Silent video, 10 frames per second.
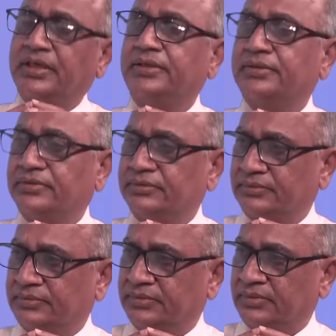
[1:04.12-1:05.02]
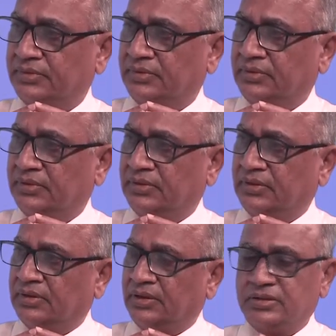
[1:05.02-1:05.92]
rate
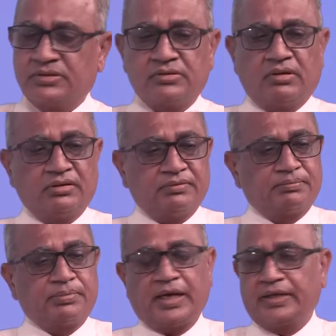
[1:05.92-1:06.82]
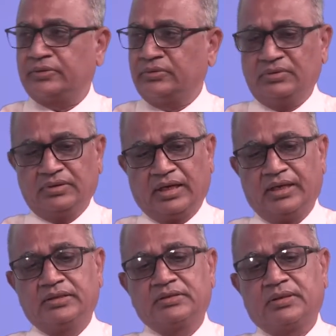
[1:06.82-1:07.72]
is sort of plateaued,
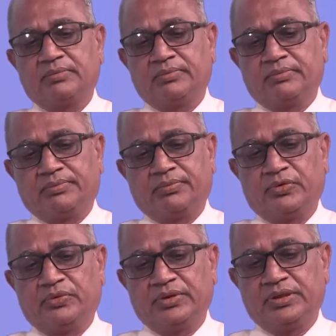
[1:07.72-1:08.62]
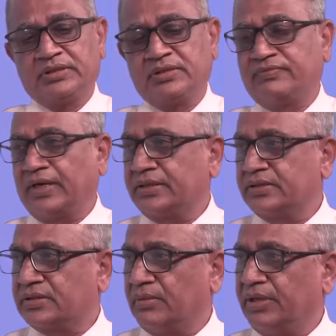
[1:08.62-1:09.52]
and some few years, in fact,
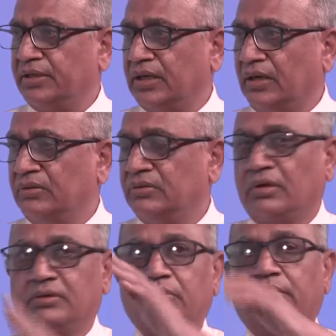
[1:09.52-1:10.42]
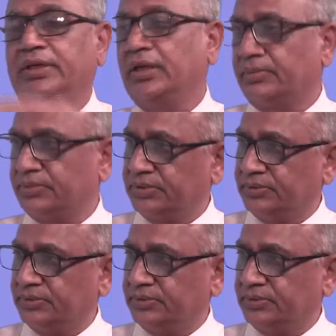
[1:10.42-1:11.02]
is coming down, not going up.